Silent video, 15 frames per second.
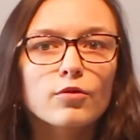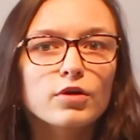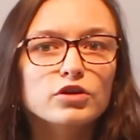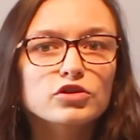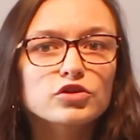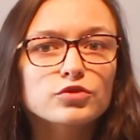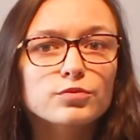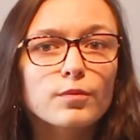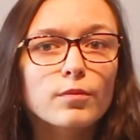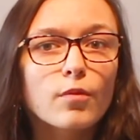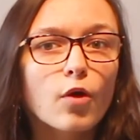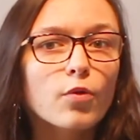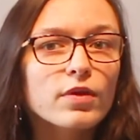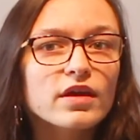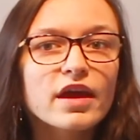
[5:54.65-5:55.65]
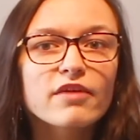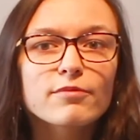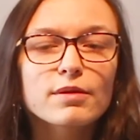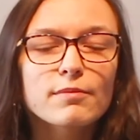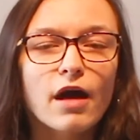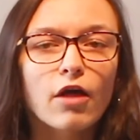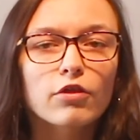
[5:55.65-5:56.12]
which only gave
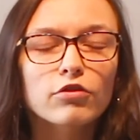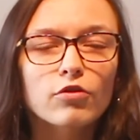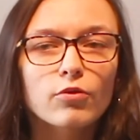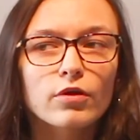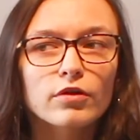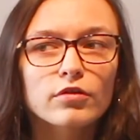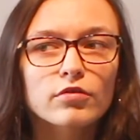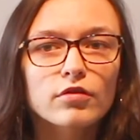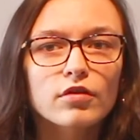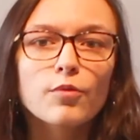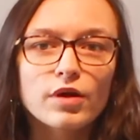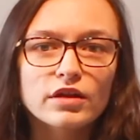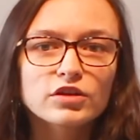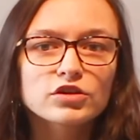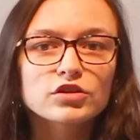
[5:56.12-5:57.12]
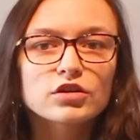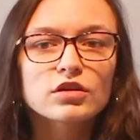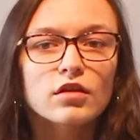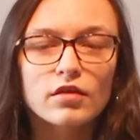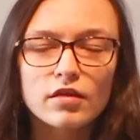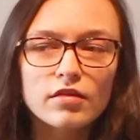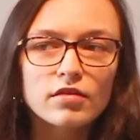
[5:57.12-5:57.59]
me mouth sores, which
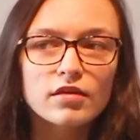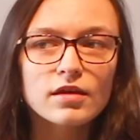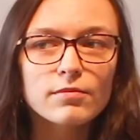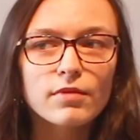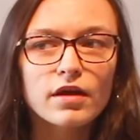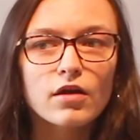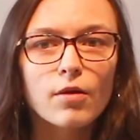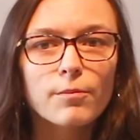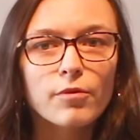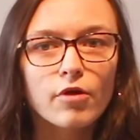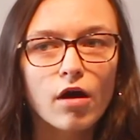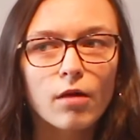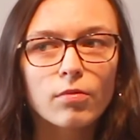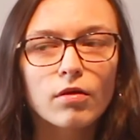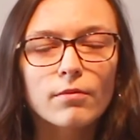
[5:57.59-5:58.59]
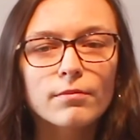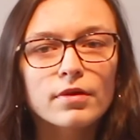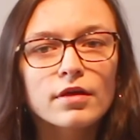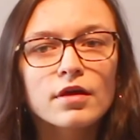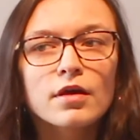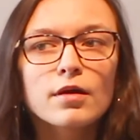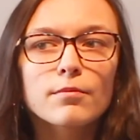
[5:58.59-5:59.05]
doesn't seem like a problem,
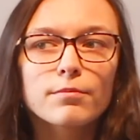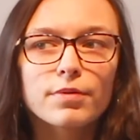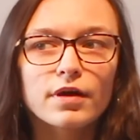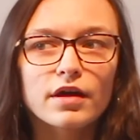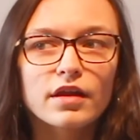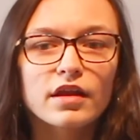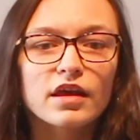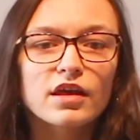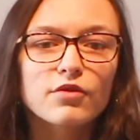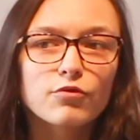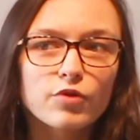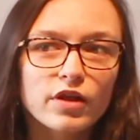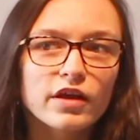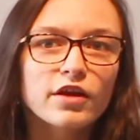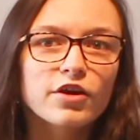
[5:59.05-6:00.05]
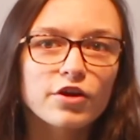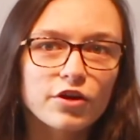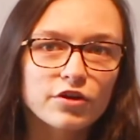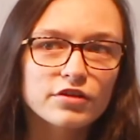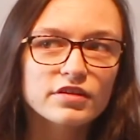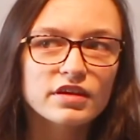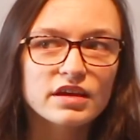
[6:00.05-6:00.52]
but it really
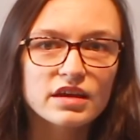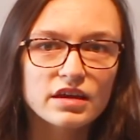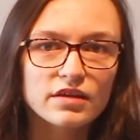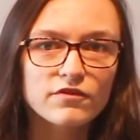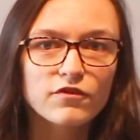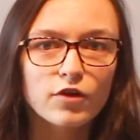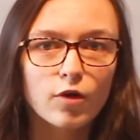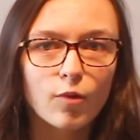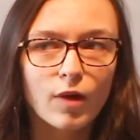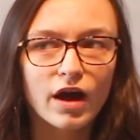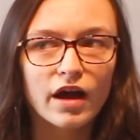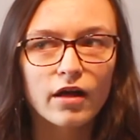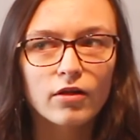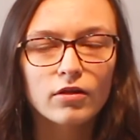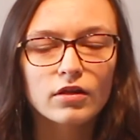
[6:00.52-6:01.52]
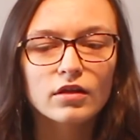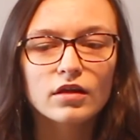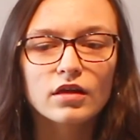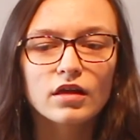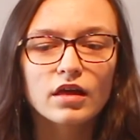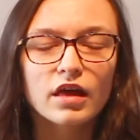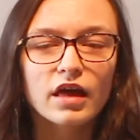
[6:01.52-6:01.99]
hurt to eat for a while
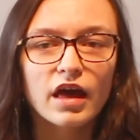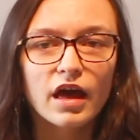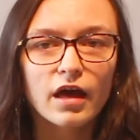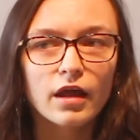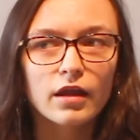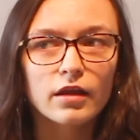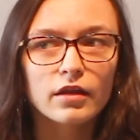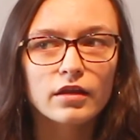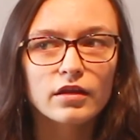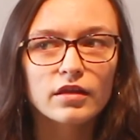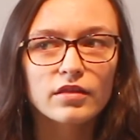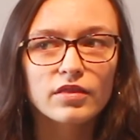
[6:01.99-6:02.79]
and